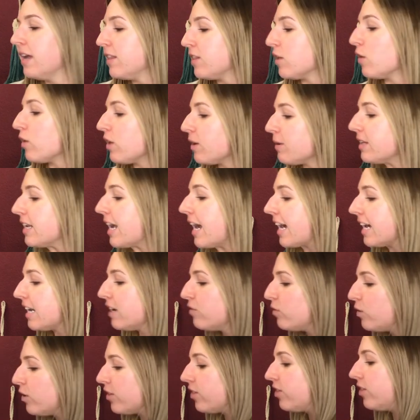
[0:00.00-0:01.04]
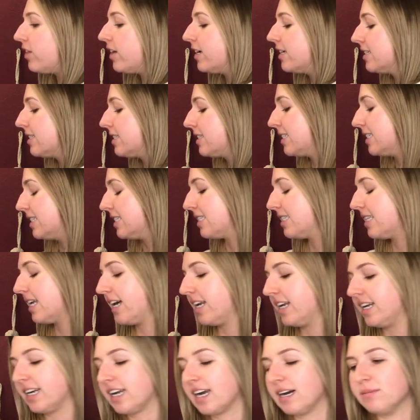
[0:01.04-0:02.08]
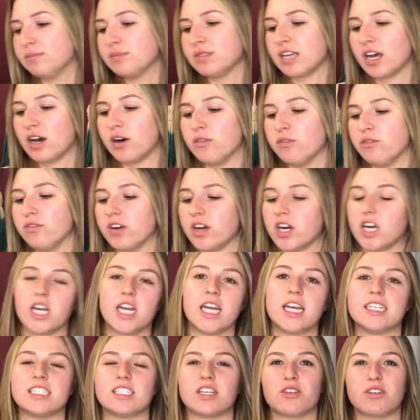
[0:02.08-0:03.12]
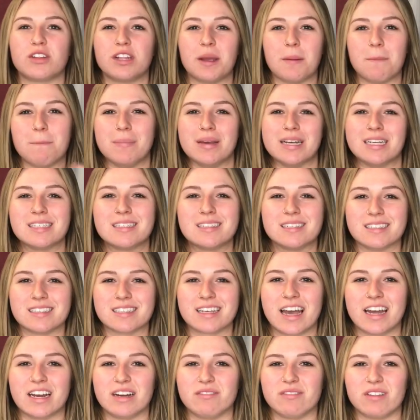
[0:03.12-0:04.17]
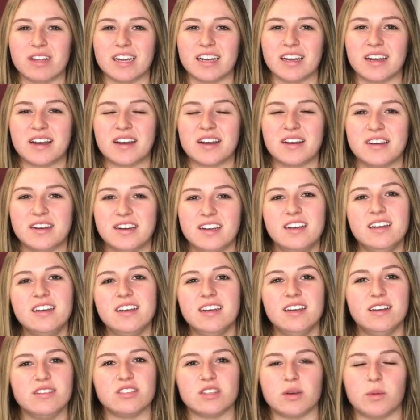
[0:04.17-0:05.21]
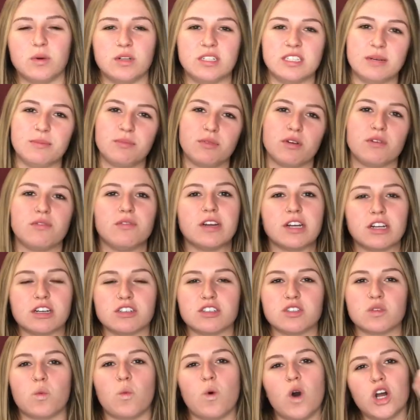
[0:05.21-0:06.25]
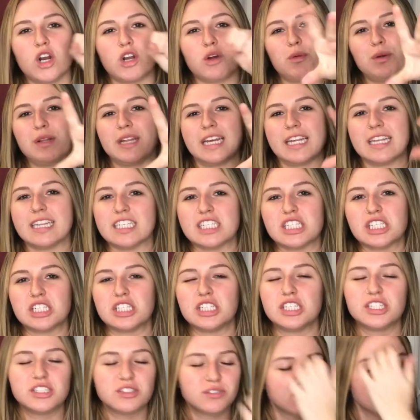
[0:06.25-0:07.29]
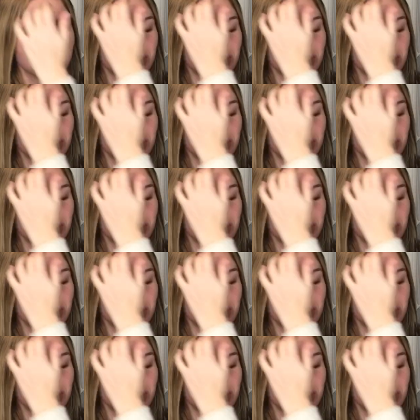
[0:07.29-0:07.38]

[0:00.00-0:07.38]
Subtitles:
The only negative with this is that it comes out very, it's not really a mist, it's kind of like if someone dipped their fingers in water and went like this to you.